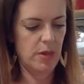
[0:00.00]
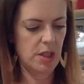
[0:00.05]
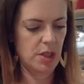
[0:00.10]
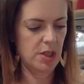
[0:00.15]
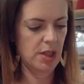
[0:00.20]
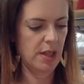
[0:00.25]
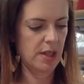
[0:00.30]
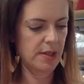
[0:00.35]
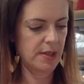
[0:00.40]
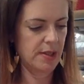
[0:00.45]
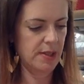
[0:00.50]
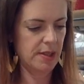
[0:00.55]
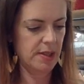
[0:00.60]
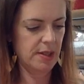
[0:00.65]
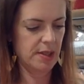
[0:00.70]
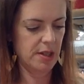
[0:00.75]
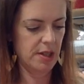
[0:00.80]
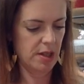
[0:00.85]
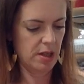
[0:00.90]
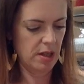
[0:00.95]

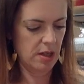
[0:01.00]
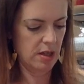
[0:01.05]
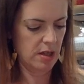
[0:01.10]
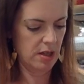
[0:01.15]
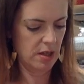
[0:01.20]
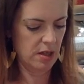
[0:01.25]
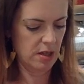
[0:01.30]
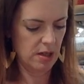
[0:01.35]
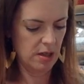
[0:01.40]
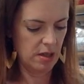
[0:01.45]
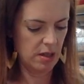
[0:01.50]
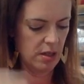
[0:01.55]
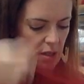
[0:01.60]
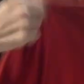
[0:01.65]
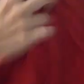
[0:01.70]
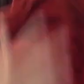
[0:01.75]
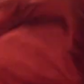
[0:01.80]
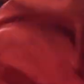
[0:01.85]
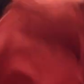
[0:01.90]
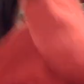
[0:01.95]
Just
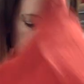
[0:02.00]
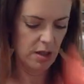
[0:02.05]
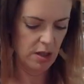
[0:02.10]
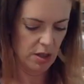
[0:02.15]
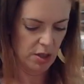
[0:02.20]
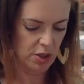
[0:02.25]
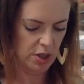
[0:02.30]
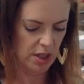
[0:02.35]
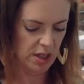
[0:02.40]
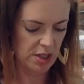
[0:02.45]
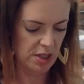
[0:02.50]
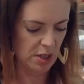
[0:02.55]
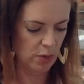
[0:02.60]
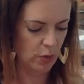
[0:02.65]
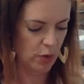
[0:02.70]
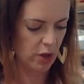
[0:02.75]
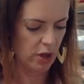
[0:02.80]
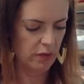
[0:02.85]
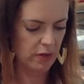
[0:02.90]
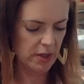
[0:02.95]
change that
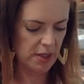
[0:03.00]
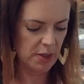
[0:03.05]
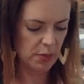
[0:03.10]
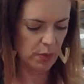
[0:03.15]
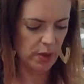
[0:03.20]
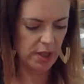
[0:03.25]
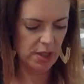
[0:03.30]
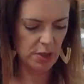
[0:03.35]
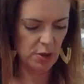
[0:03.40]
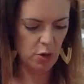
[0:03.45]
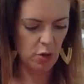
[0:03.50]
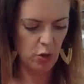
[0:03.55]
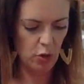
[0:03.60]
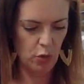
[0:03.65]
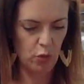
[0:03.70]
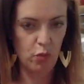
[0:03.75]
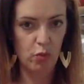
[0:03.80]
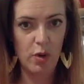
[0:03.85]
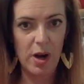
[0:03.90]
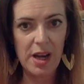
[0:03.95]
one over. This one is
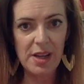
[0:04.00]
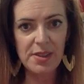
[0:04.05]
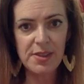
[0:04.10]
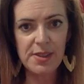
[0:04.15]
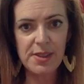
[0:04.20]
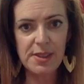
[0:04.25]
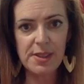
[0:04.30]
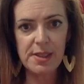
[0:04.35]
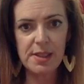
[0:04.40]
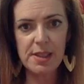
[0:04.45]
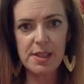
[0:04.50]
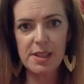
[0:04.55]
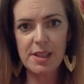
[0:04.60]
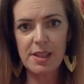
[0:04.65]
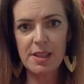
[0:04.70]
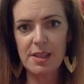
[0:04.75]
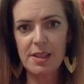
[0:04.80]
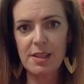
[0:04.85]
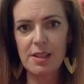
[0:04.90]
called Rust.